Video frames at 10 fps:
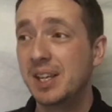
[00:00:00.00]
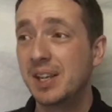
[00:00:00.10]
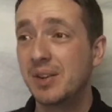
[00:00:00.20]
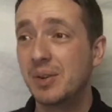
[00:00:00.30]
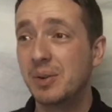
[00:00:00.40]

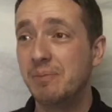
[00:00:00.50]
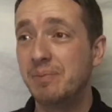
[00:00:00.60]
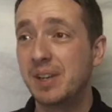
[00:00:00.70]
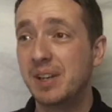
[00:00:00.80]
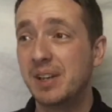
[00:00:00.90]

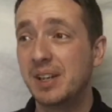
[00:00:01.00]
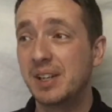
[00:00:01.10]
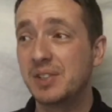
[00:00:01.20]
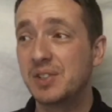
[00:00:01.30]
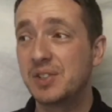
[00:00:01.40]

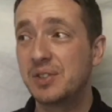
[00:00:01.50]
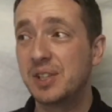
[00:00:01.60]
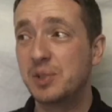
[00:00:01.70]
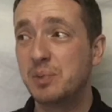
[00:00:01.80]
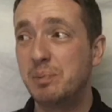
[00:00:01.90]
that
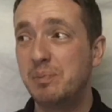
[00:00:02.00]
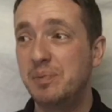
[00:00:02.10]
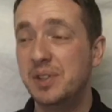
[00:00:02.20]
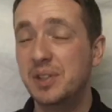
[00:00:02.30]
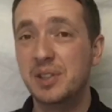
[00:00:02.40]
is
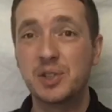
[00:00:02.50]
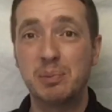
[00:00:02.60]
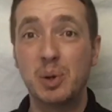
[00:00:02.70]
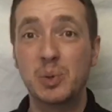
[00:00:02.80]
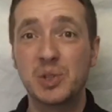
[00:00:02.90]

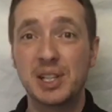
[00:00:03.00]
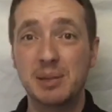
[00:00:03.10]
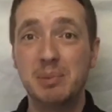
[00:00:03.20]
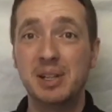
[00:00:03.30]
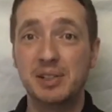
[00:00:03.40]

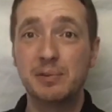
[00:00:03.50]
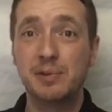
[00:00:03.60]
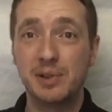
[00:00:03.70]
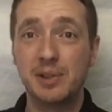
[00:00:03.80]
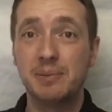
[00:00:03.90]
supposedly built
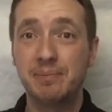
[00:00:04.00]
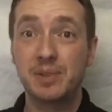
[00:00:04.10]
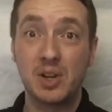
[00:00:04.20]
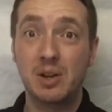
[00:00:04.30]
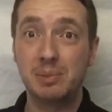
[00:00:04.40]
for
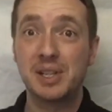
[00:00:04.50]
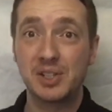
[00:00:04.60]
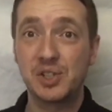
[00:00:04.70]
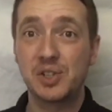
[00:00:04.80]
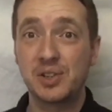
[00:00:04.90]

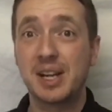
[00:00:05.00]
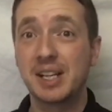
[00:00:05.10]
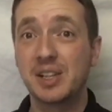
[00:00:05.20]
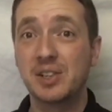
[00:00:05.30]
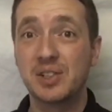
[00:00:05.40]
competition or
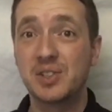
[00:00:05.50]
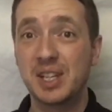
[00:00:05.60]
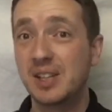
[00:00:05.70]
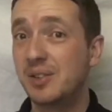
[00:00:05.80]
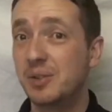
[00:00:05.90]

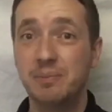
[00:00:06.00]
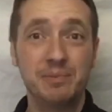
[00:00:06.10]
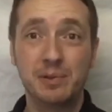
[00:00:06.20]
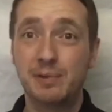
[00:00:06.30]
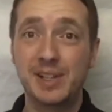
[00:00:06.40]
accuracy,
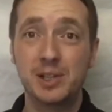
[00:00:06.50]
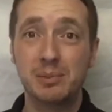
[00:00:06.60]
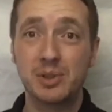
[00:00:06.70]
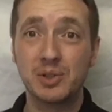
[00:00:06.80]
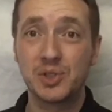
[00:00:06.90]
fill
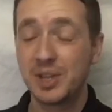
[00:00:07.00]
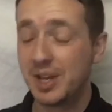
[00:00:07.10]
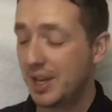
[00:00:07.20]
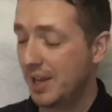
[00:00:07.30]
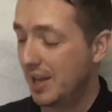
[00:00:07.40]
your boots.
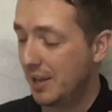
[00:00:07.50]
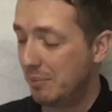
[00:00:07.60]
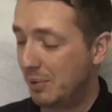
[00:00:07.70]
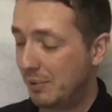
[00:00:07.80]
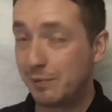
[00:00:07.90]

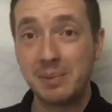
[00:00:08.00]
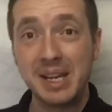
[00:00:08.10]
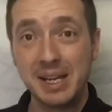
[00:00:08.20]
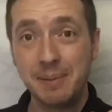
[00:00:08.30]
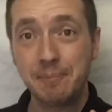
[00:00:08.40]
But for
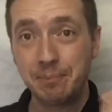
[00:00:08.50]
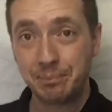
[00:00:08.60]
me,